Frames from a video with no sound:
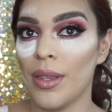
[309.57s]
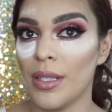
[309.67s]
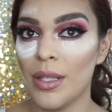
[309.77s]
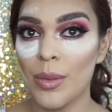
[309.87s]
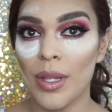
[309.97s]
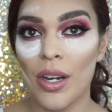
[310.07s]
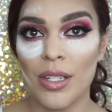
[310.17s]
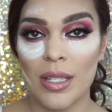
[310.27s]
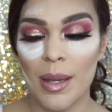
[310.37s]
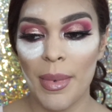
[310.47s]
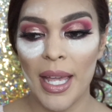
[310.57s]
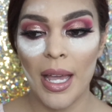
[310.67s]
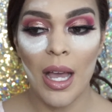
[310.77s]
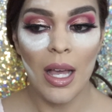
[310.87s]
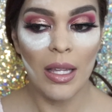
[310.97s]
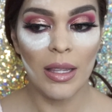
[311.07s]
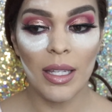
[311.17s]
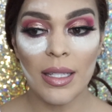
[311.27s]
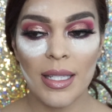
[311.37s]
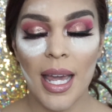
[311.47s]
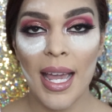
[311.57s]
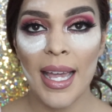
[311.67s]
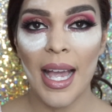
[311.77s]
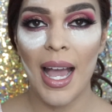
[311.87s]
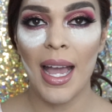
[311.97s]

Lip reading: This is what the RCMA looks like.